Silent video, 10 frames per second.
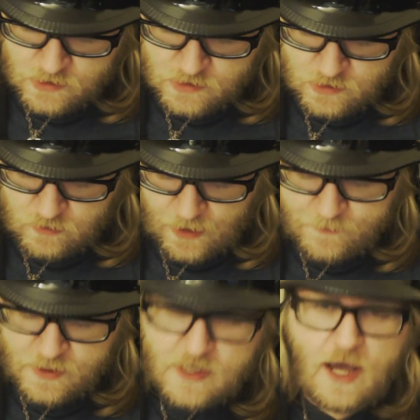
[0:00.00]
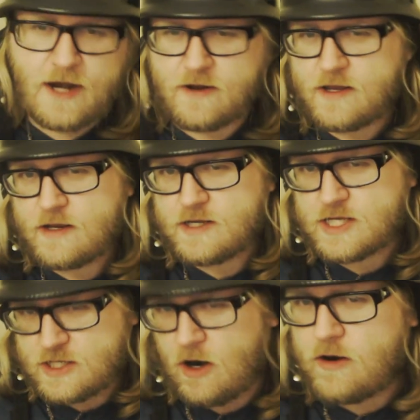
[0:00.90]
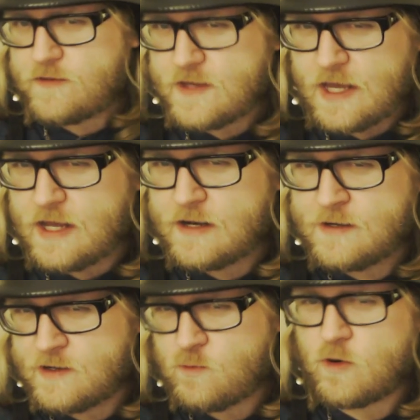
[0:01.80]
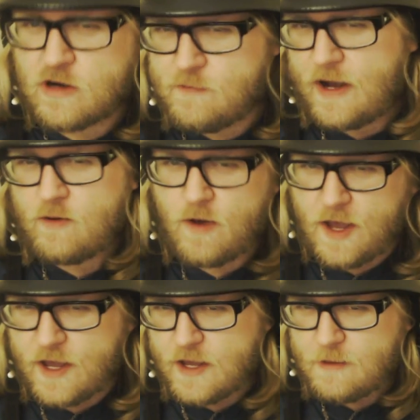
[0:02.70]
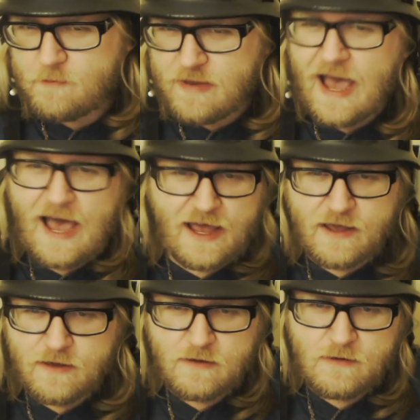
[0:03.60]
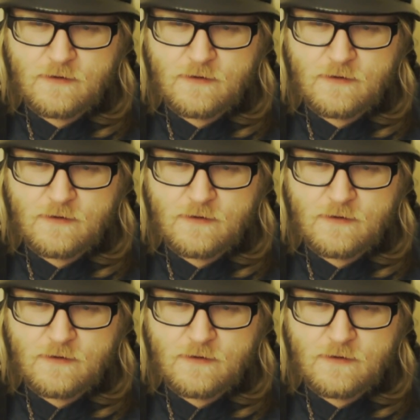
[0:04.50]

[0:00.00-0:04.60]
So I'm going to kind of start at the end and work my way back,